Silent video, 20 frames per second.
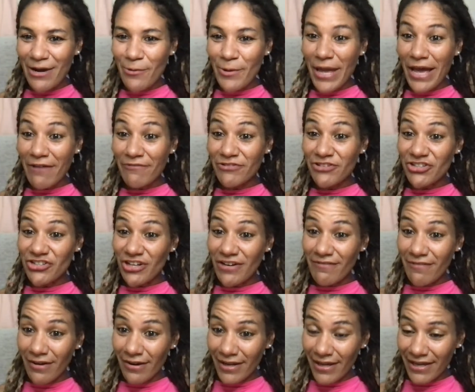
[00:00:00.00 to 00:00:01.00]
We have
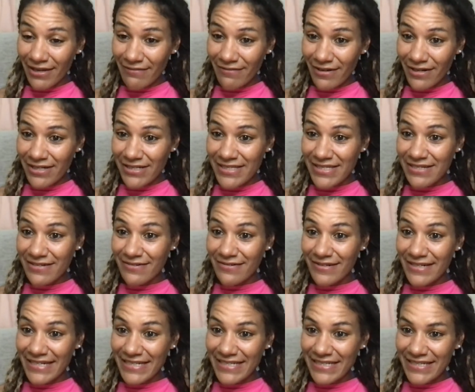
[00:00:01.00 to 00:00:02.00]
Travon Edwards.
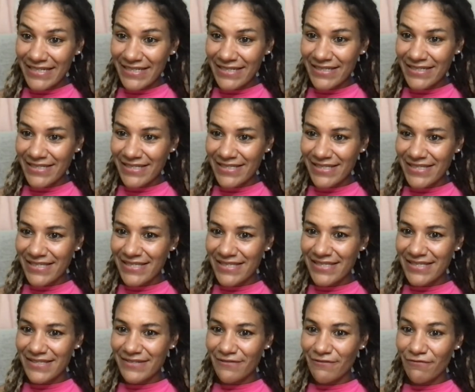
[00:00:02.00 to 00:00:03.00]

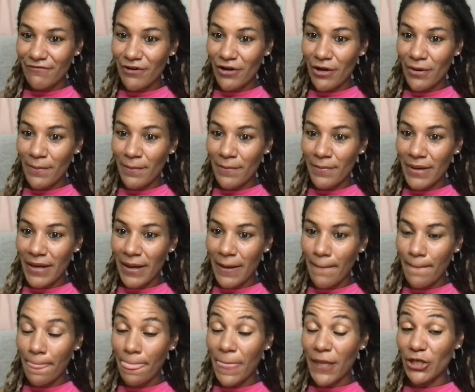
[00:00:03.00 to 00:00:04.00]
Greetings
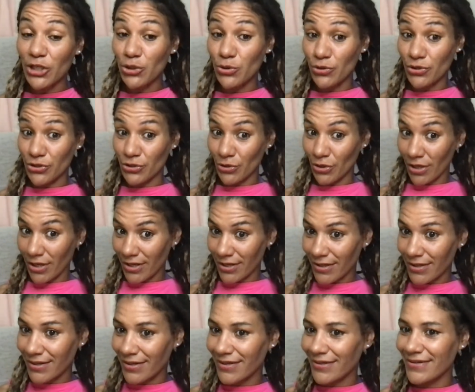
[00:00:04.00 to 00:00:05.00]
from New
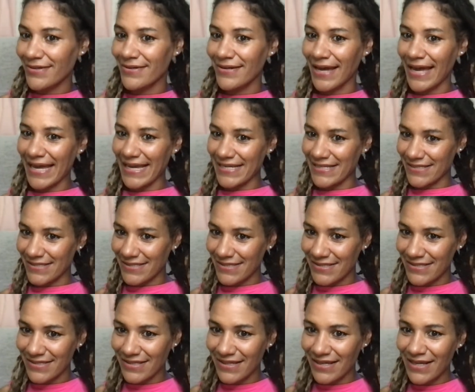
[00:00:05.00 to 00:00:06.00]
York.
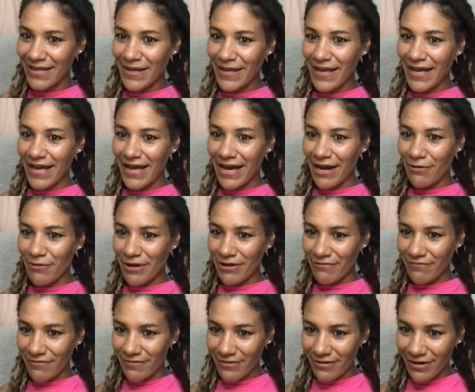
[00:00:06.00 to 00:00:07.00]
Nice. And we
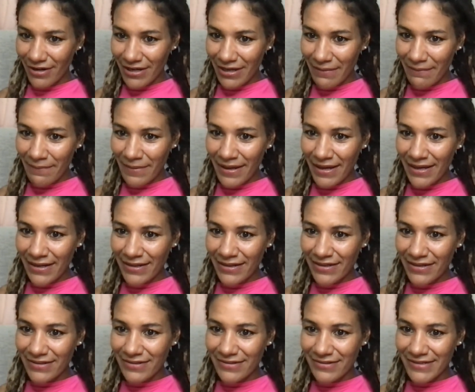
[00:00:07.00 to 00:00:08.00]
have
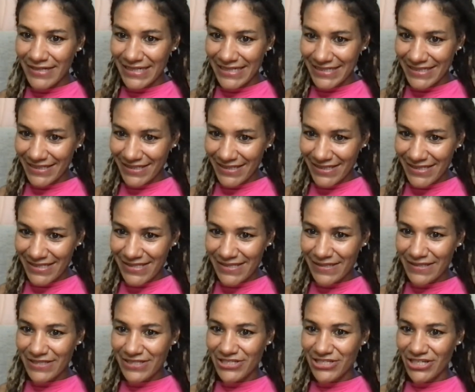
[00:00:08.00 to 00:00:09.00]
Rocketman.
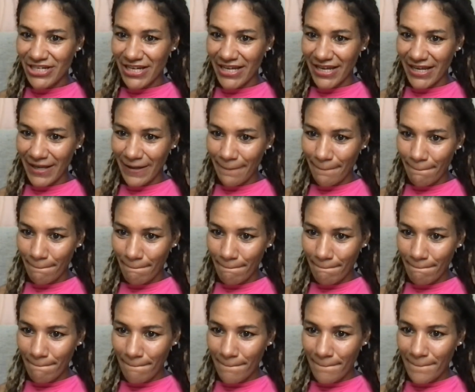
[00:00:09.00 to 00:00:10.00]
Greetings. Jay.
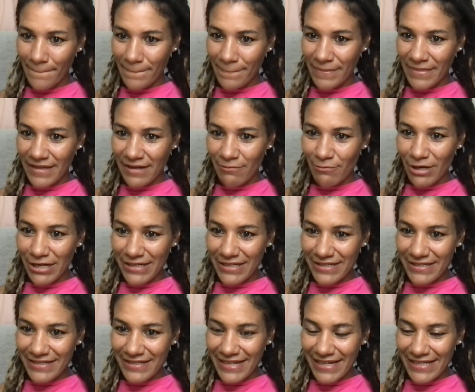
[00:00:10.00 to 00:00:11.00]
What
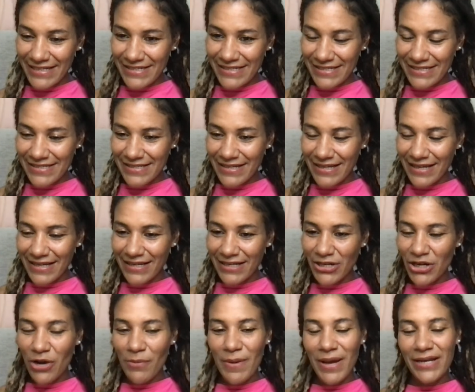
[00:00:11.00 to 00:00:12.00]
did the dentist say?
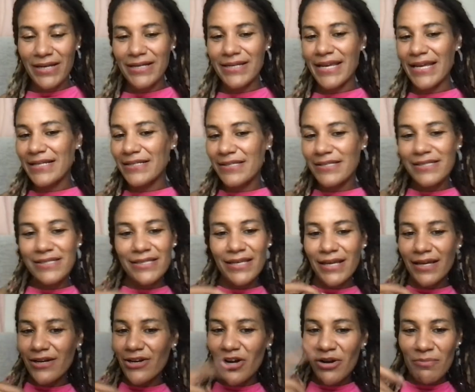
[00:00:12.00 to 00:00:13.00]
No, man, the dentist
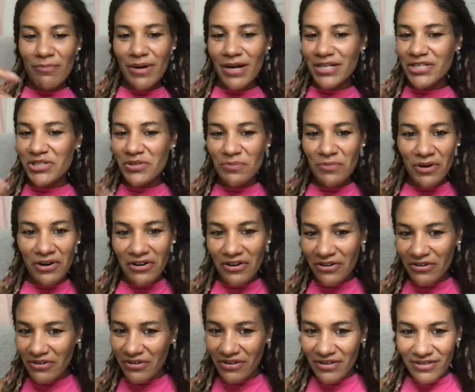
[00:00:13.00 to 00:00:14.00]
said, come back
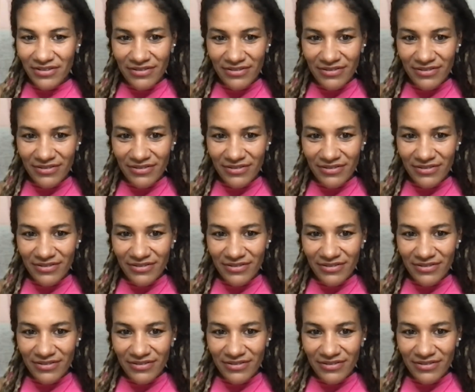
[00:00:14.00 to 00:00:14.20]
tomorrow.